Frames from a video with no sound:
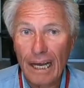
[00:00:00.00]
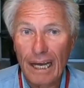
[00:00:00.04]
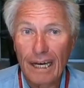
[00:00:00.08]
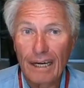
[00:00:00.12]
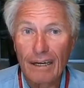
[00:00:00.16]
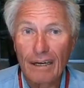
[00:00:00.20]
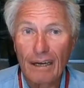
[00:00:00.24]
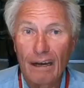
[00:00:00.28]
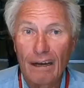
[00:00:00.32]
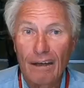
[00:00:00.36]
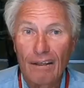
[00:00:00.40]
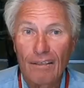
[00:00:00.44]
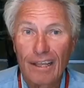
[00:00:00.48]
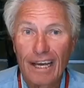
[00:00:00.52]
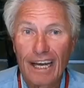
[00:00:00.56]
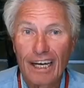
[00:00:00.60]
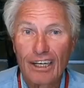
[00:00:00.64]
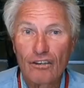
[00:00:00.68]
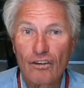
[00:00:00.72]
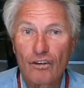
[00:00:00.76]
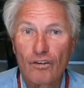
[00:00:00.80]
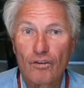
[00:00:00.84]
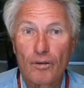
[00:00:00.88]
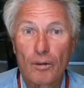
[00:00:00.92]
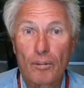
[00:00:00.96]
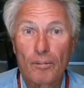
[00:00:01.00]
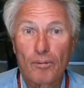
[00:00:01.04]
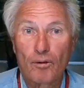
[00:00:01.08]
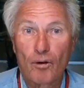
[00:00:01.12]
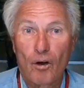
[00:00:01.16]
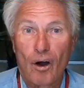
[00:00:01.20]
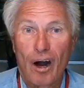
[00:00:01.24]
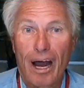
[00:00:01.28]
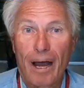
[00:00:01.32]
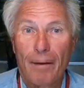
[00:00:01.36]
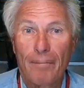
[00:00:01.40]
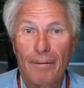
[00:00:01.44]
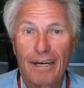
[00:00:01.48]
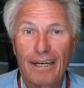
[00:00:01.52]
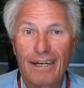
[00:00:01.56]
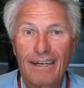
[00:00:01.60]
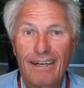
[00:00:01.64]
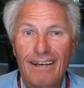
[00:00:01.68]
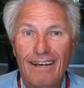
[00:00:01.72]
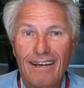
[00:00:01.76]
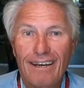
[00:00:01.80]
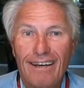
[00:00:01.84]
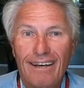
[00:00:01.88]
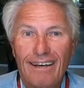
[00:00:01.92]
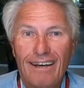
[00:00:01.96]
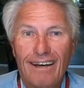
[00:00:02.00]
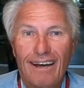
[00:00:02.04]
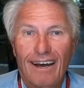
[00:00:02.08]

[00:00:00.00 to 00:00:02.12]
And thanks for subscribing.